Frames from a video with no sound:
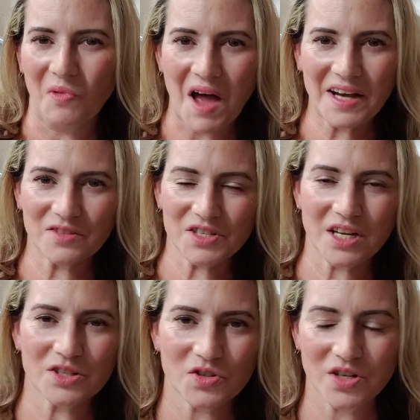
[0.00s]
line of
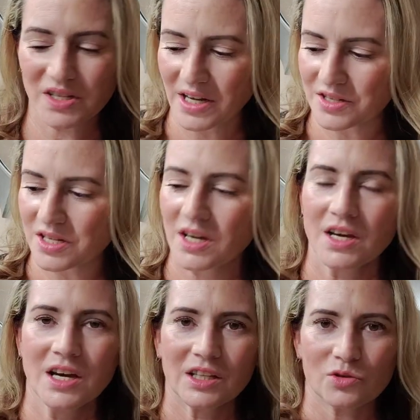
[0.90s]
sunscreen. That's
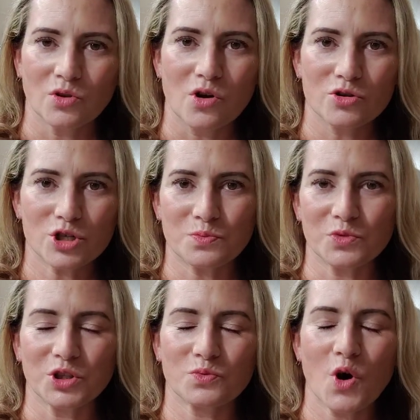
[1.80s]
the Roche,
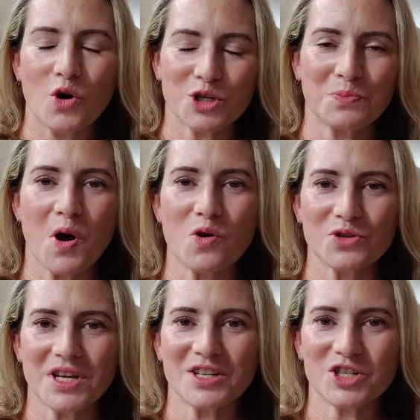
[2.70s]
La
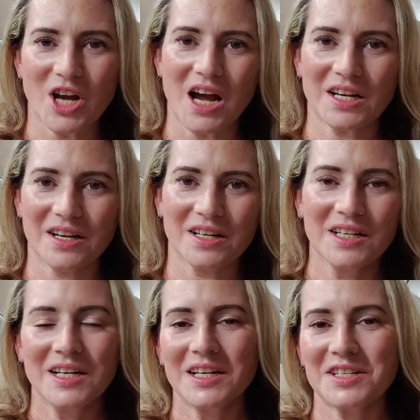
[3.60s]
Roche-Posay
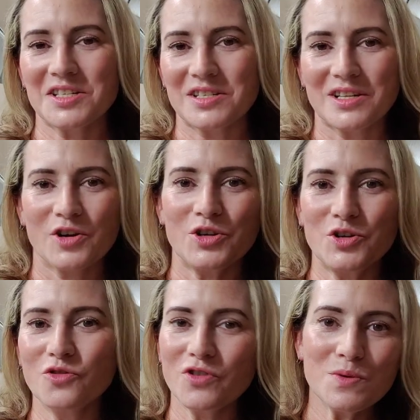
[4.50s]
Shaka. This is their
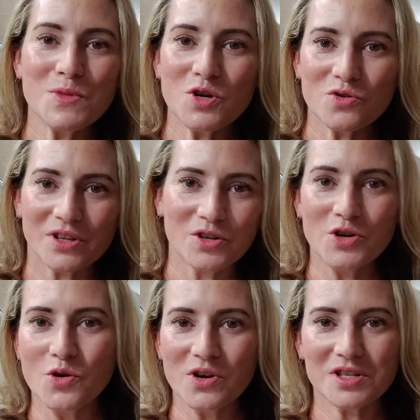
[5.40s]
UVMune, and their
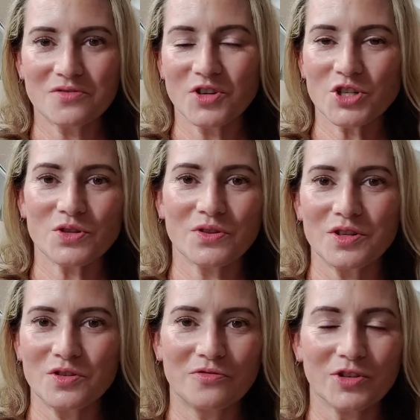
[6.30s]
newest version with
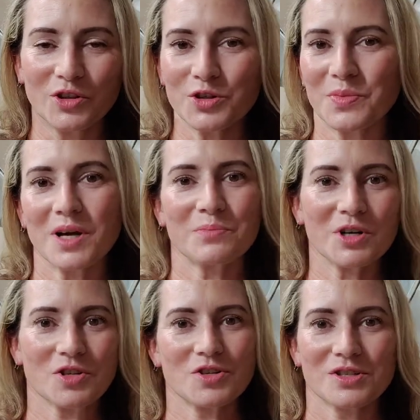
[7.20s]
the new filter, but I
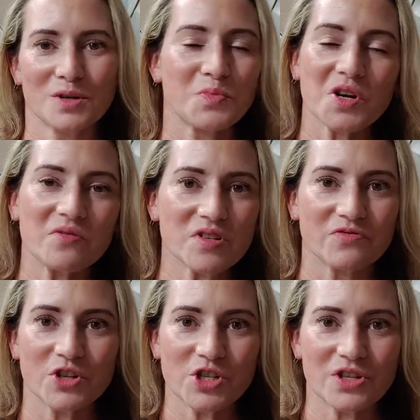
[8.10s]
purchased their
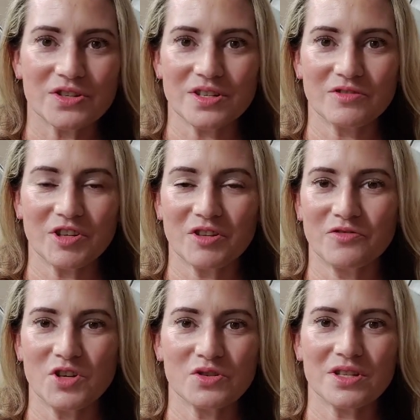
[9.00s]
previous versions and
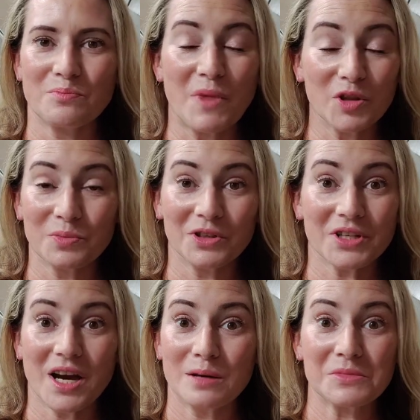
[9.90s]
have used them multiple
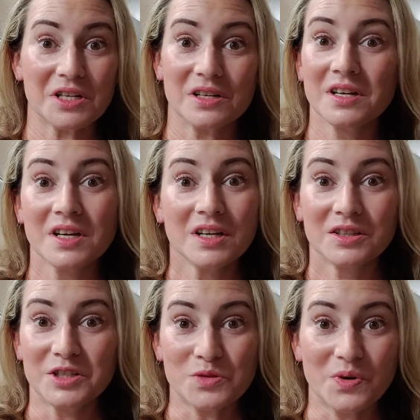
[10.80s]
times, and
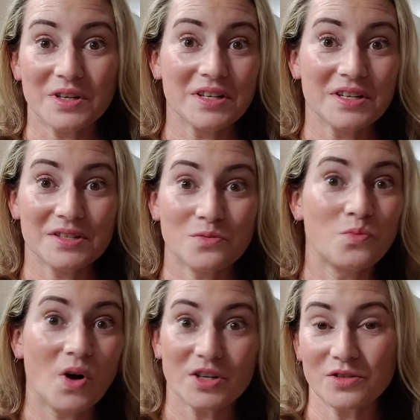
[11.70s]
this one
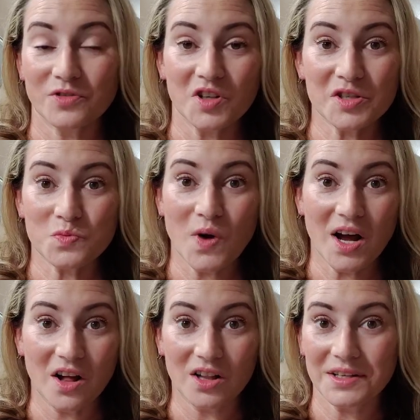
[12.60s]
is wonderful as
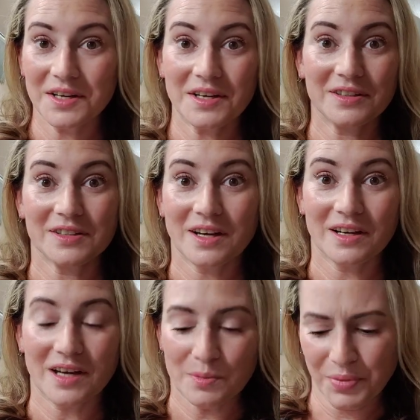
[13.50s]
well. And uh,
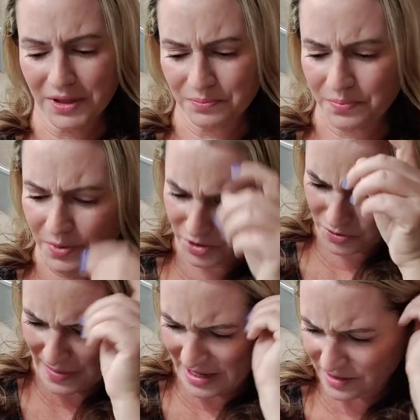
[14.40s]
I picked,
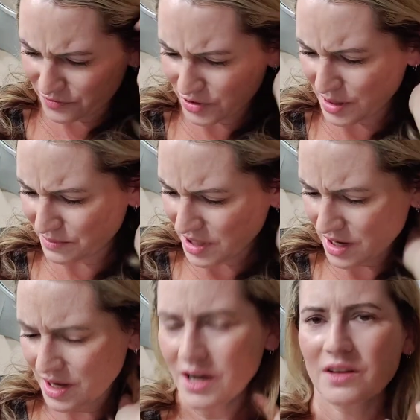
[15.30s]
purchased mine from
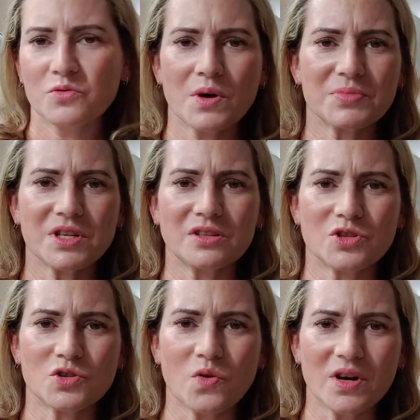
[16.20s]
the
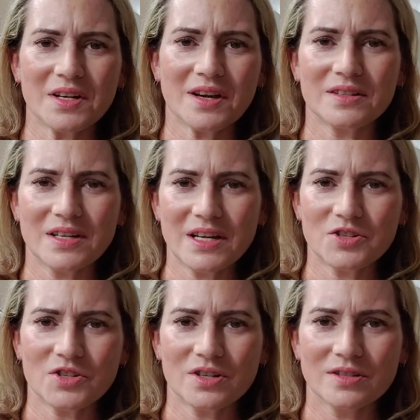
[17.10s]
website Soin et
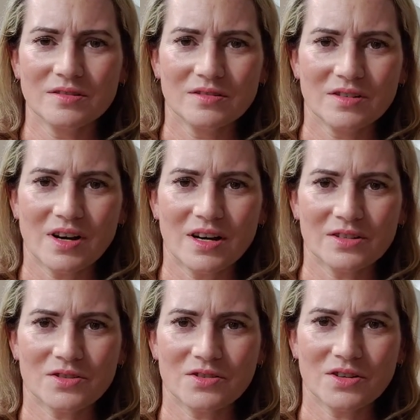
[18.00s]
Nature,
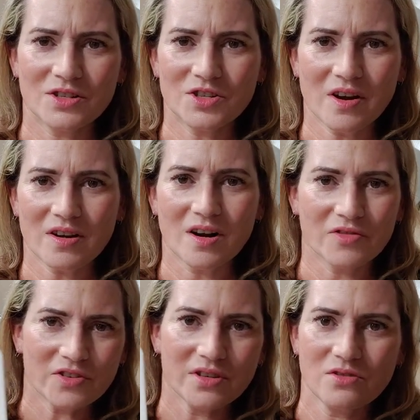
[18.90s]
uh, so you can check it out
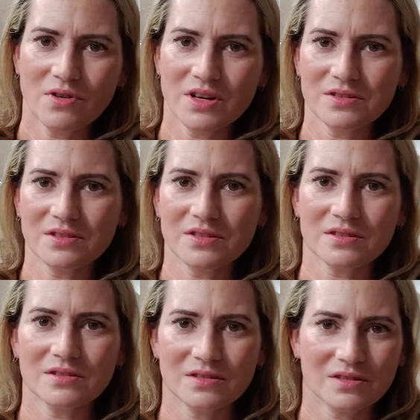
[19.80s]
if you're in the U.S.
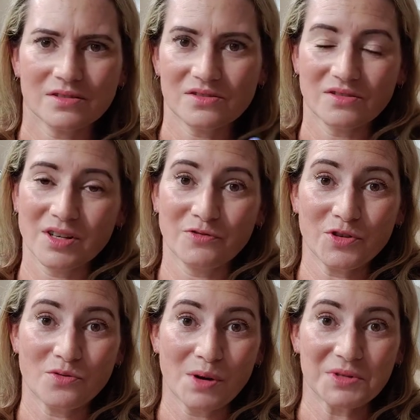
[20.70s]
It's there's only a
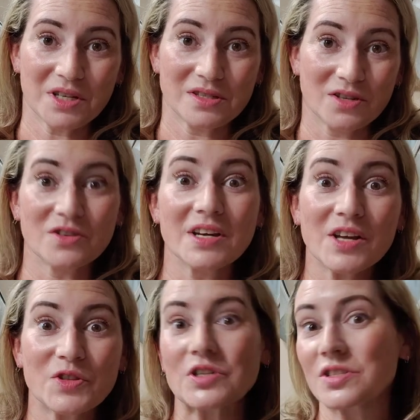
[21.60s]
few websites that you can
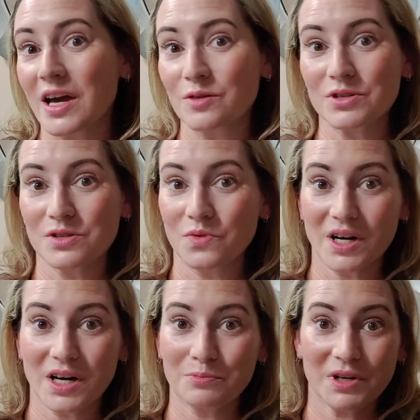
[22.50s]
get this. That was the
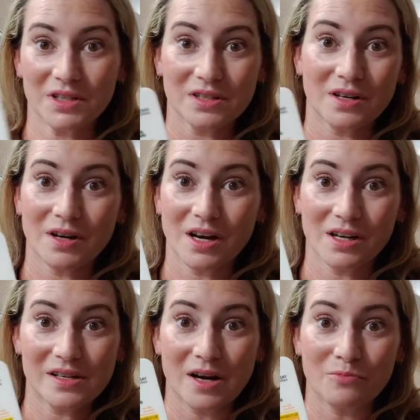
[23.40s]
one I picked uh,
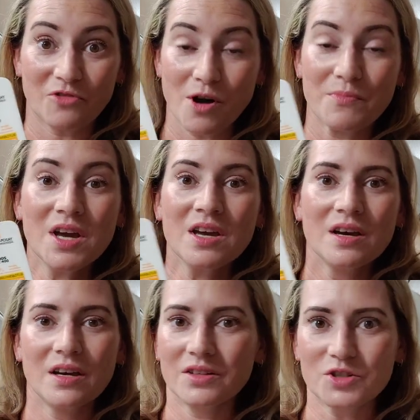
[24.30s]
uh, it up from,
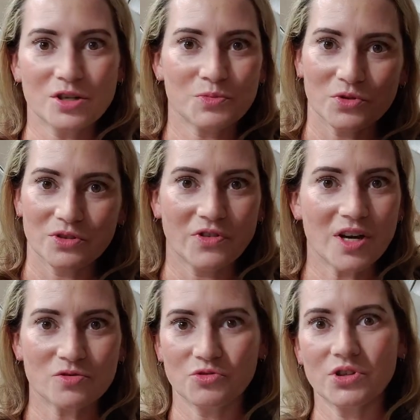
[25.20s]
and it shipped really
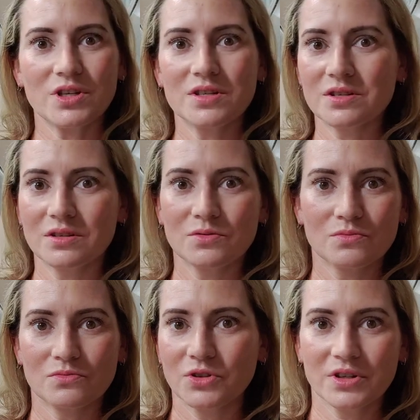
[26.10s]
fast, really
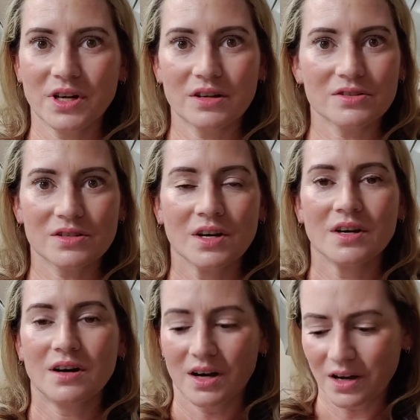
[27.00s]
easily, really nice.
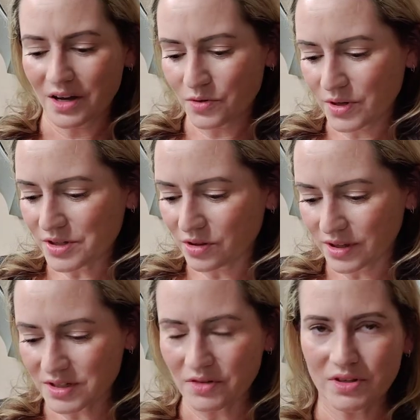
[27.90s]
Uh, otherwise, I'll
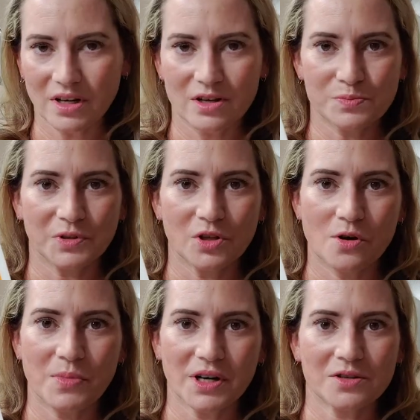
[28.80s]
link to everything else
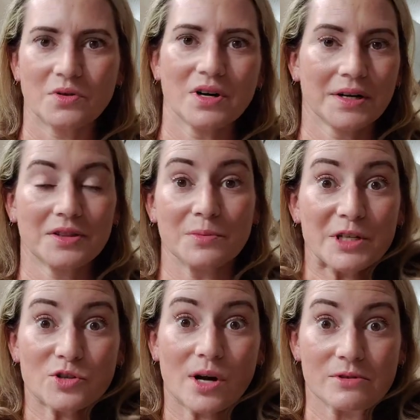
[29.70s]
below, but I don't want to get them
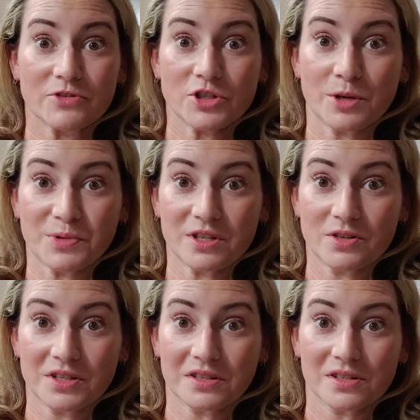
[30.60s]
in trouble for shipping in
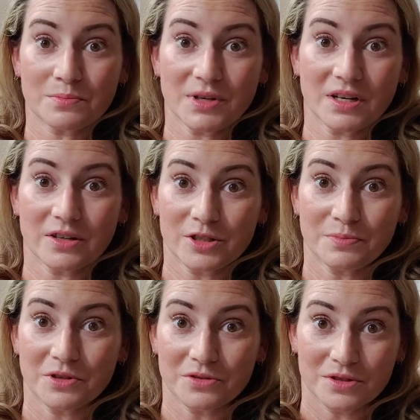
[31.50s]
the U.S. because they probably aren't
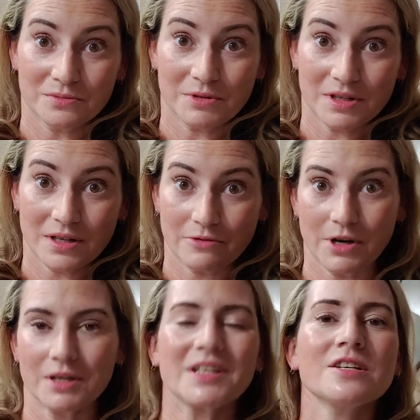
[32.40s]
supposed to, but
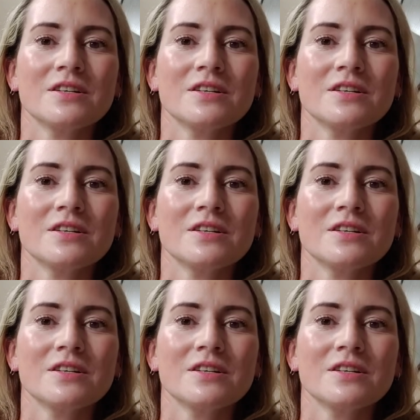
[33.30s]
anyway.